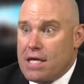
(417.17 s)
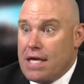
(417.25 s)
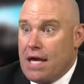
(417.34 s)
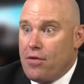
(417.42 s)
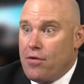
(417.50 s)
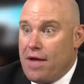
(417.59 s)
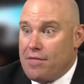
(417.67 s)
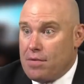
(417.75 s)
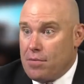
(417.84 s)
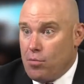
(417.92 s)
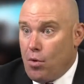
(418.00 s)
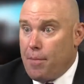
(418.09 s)
together they have
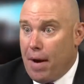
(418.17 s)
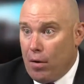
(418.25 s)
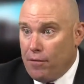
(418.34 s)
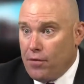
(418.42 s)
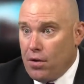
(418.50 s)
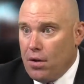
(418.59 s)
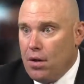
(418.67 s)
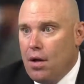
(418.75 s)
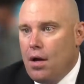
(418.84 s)
something more powerful.